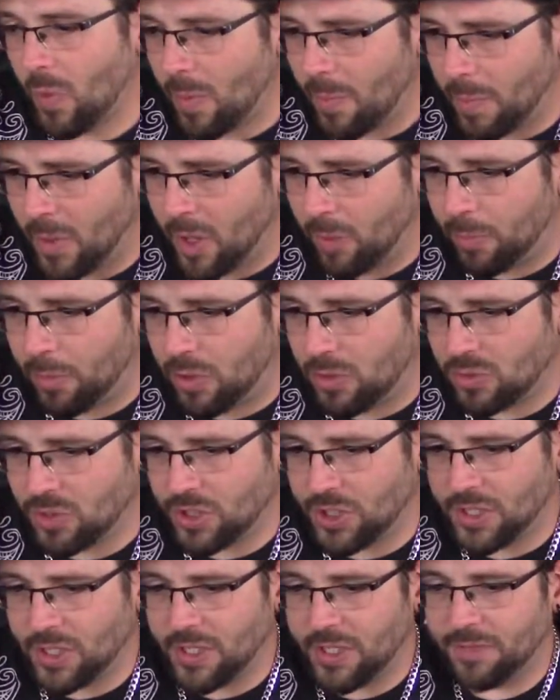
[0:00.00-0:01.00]

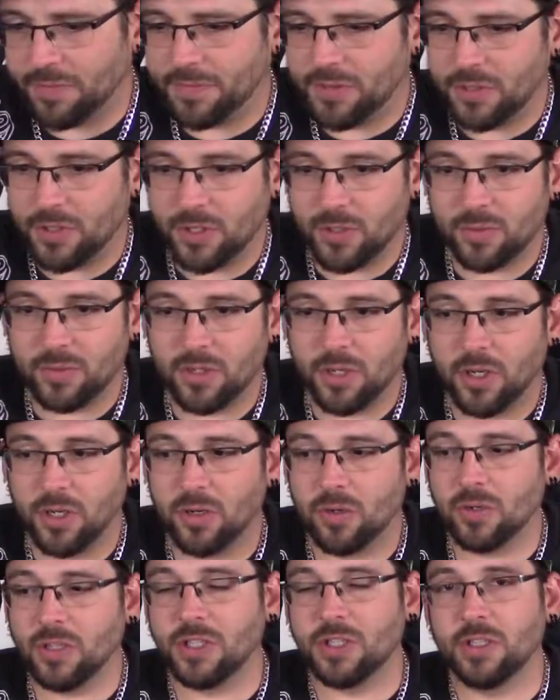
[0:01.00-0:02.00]
Malebolgia, if you don't
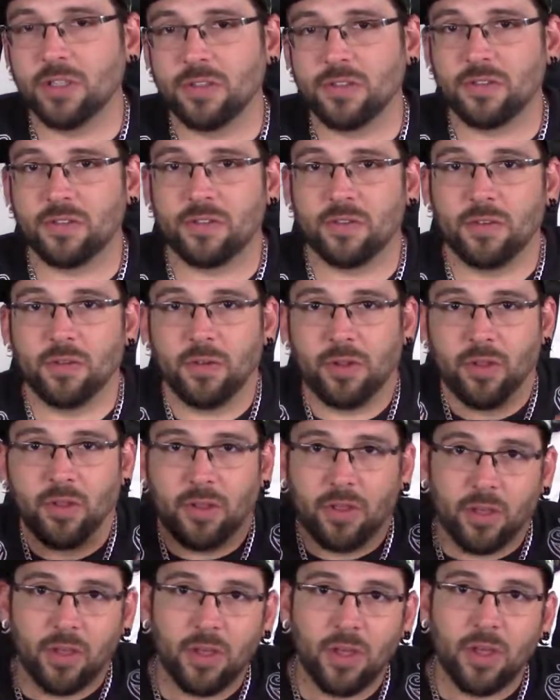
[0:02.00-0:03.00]
know, he is
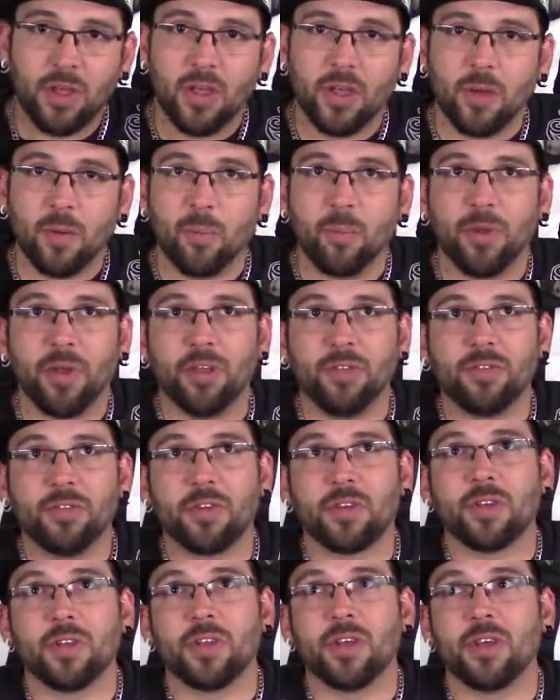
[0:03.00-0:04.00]

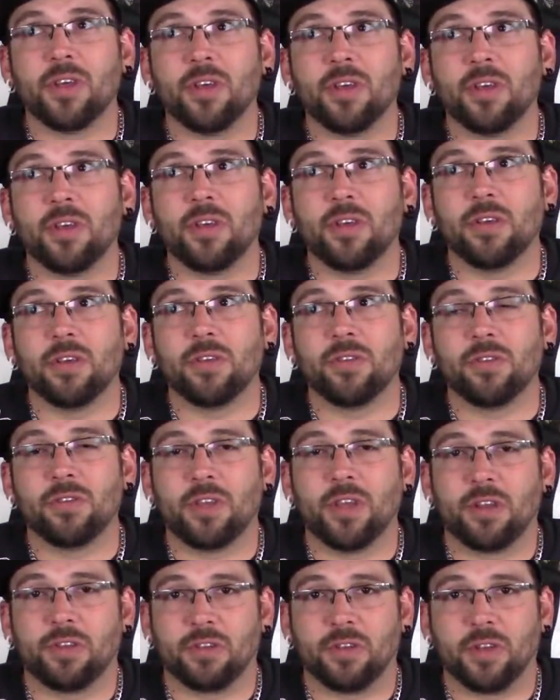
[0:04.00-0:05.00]
basically
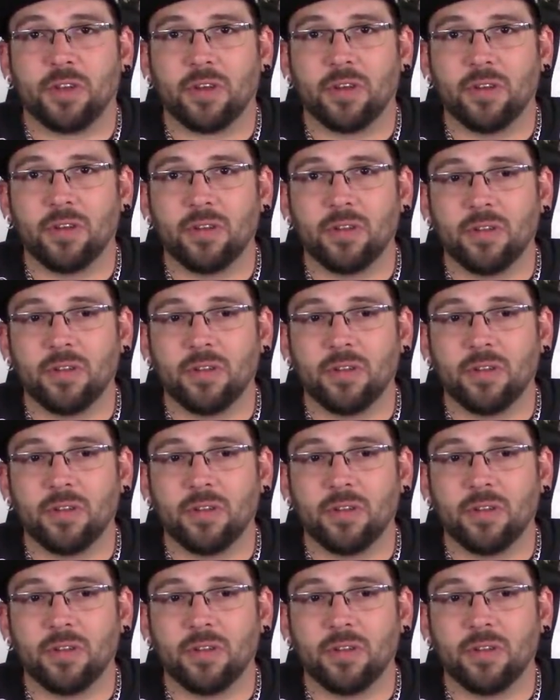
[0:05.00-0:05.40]
Satan.